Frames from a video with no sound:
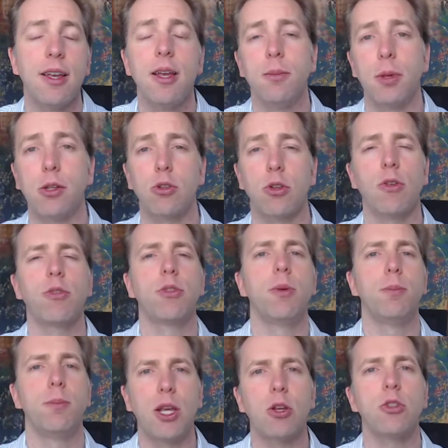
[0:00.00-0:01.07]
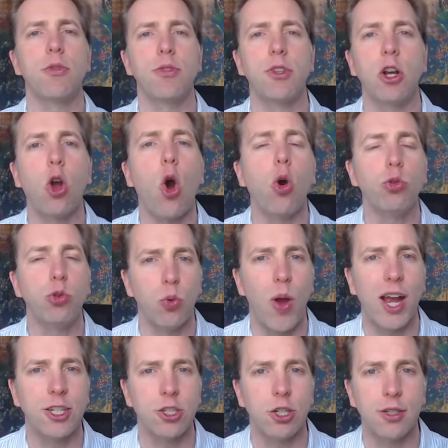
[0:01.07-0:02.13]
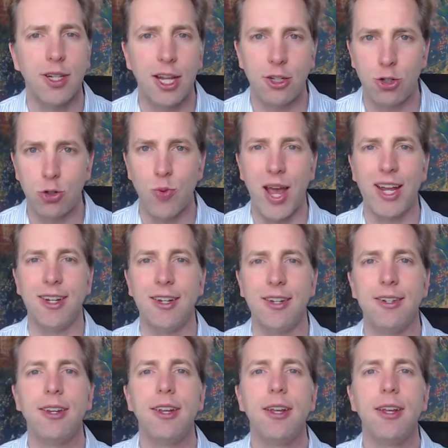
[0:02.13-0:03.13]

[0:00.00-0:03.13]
because of the call to action that you added